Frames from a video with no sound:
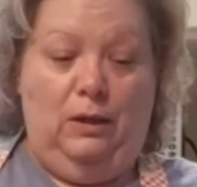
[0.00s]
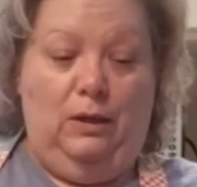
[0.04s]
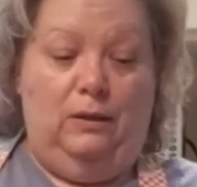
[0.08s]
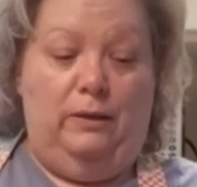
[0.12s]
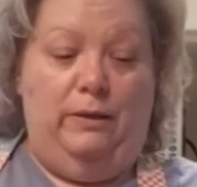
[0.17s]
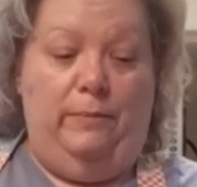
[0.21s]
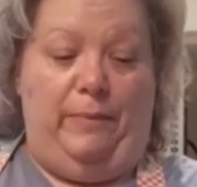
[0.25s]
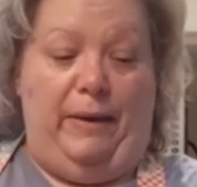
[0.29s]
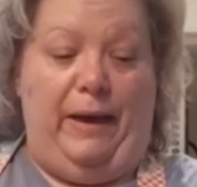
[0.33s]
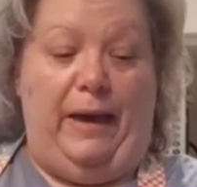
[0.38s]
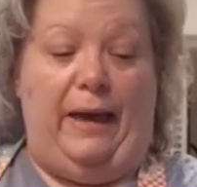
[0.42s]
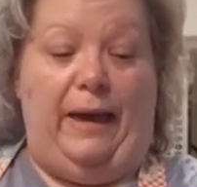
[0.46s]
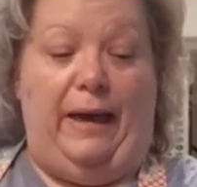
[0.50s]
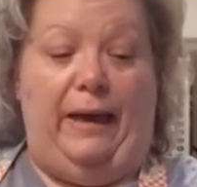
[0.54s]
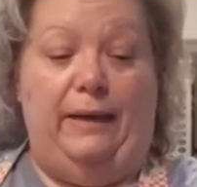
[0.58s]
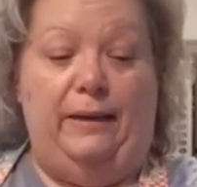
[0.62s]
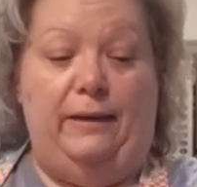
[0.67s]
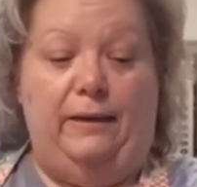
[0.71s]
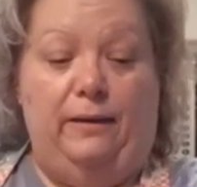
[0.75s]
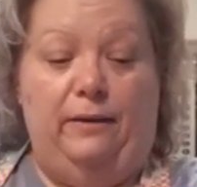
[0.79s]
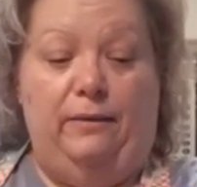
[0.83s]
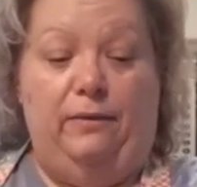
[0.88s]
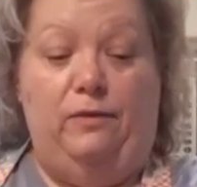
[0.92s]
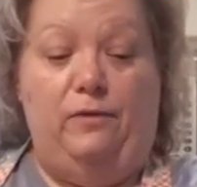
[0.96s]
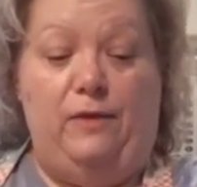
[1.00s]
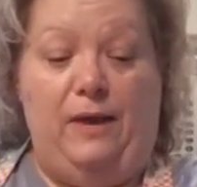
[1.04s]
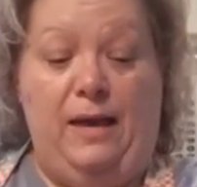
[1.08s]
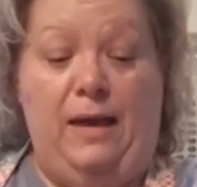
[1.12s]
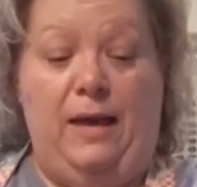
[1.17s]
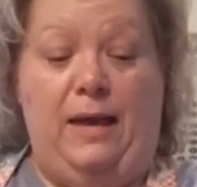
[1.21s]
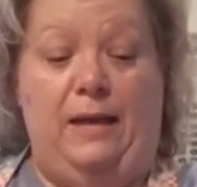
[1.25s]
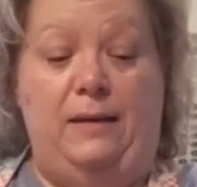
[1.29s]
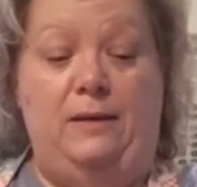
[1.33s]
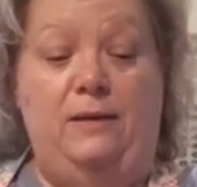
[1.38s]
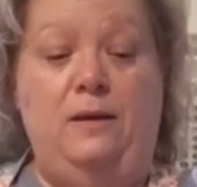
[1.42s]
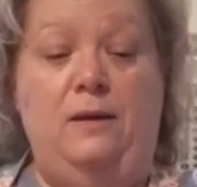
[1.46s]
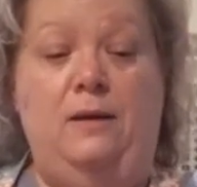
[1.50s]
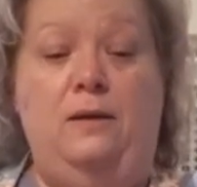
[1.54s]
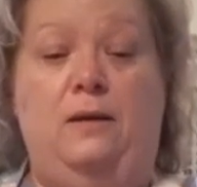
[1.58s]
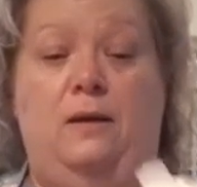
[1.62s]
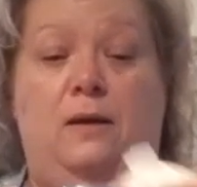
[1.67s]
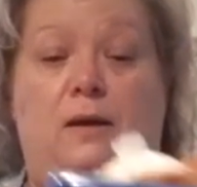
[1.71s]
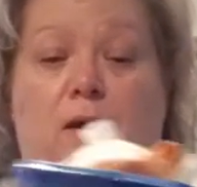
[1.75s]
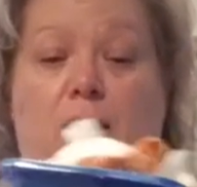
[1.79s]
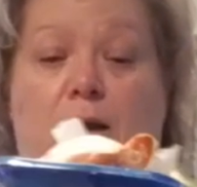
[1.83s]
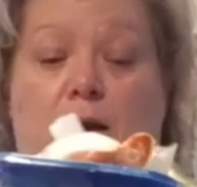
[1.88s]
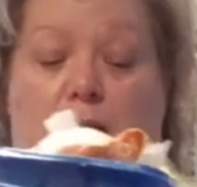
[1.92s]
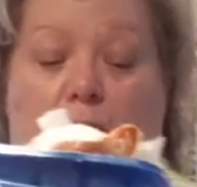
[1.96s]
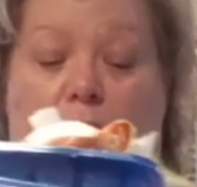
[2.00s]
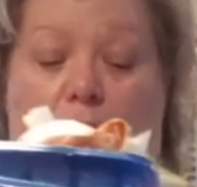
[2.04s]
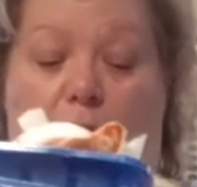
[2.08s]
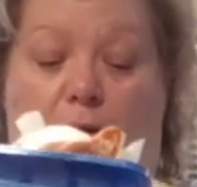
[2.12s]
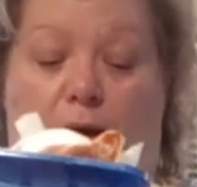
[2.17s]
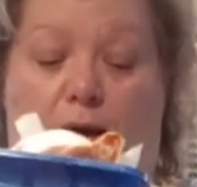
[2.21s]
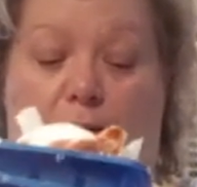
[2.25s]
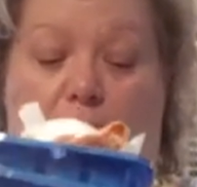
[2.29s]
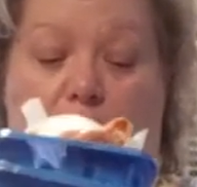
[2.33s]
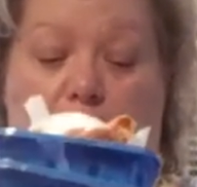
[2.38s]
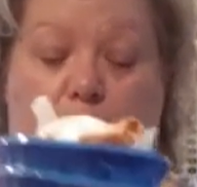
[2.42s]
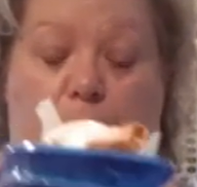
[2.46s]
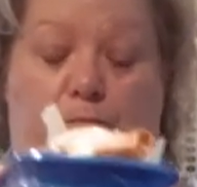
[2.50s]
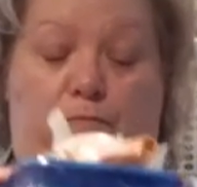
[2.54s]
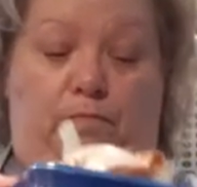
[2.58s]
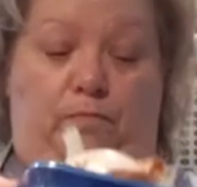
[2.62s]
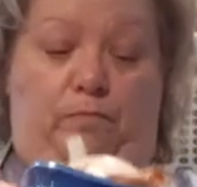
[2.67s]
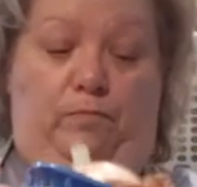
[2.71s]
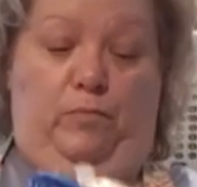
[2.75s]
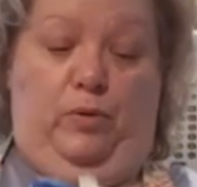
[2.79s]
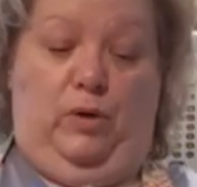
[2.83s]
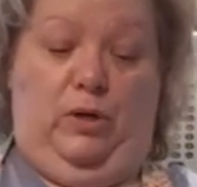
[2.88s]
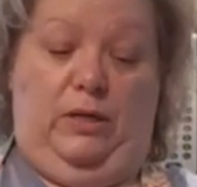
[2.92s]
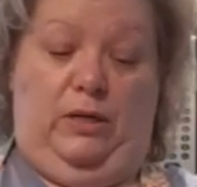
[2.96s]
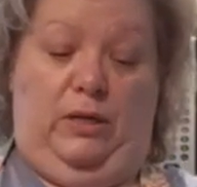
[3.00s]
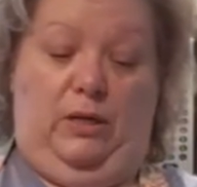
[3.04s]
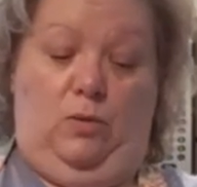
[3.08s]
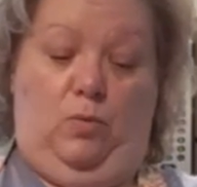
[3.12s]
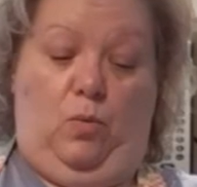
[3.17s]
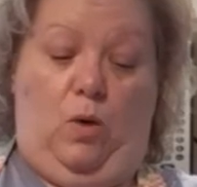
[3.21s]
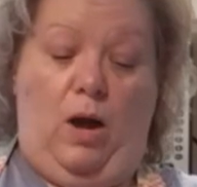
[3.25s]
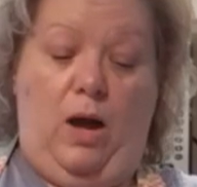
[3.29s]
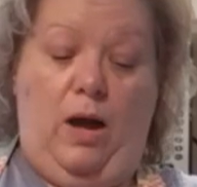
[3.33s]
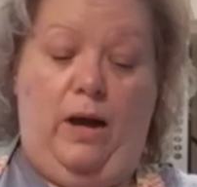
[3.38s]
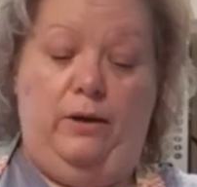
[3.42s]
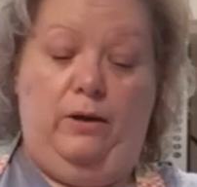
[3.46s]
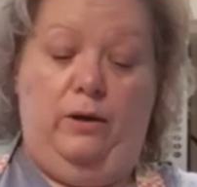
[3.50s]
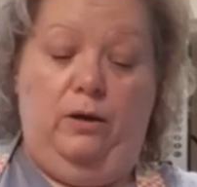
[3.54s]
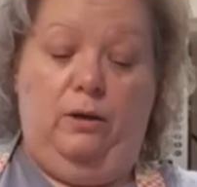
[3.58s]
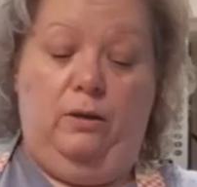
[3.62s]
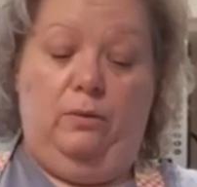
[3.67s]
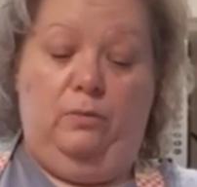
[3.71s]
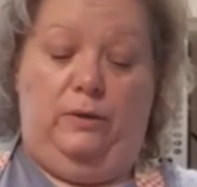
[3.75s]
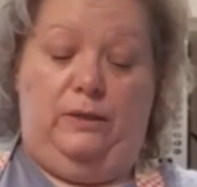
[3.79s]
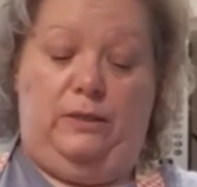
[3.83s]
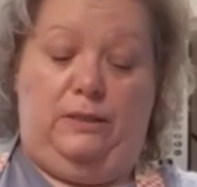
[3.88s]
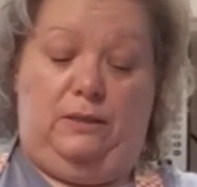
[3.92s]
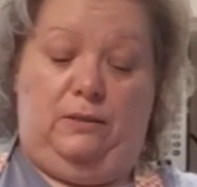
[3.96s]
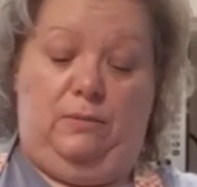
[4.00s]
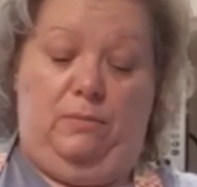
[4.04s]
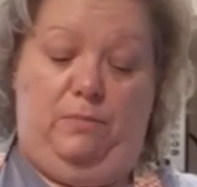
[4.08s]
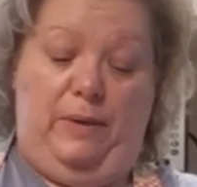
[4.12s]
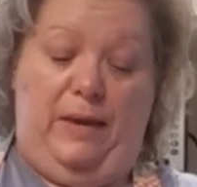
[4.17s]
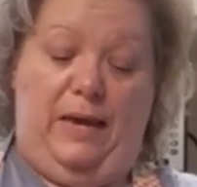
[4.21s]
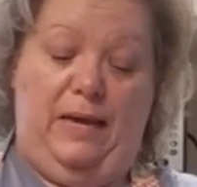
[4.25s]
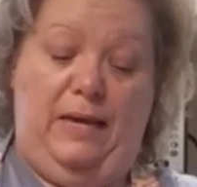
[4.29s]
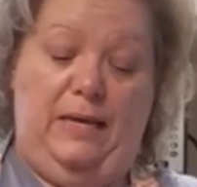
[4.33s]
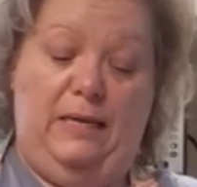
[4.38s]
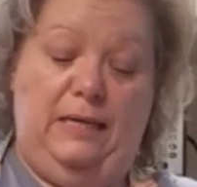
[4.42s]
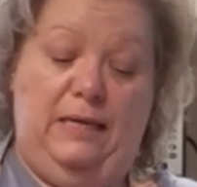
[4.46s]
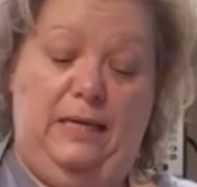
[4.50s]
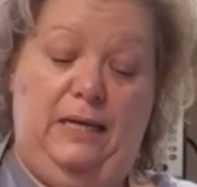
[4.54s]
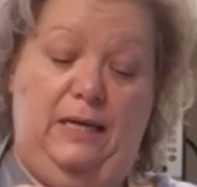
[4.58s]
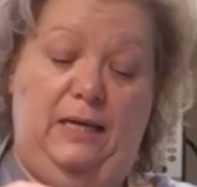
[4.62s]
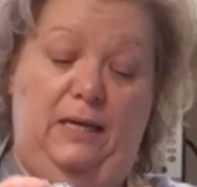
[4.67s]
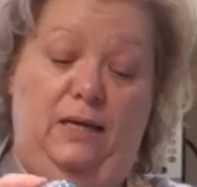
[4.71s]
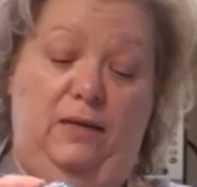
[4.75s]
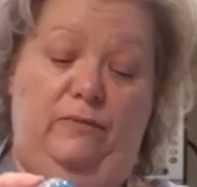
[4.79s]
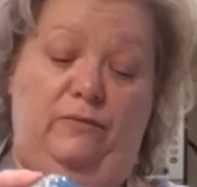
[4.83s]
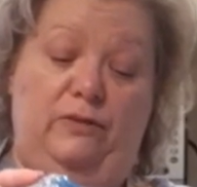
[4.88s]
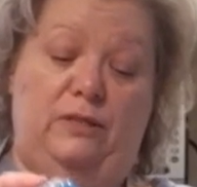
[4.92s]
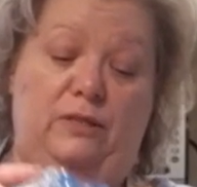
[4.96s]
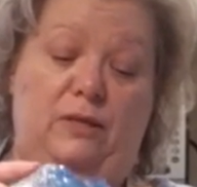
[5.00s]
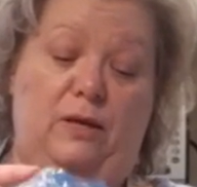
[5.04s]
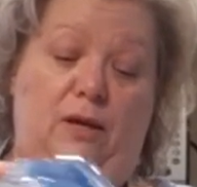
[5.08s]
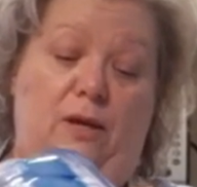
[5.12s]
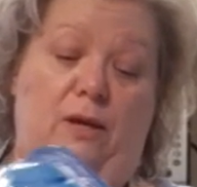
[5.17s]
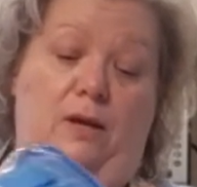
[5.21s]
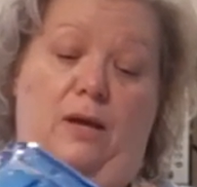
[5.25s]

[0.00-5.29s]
the bag, then I put it in water with some bay leaves,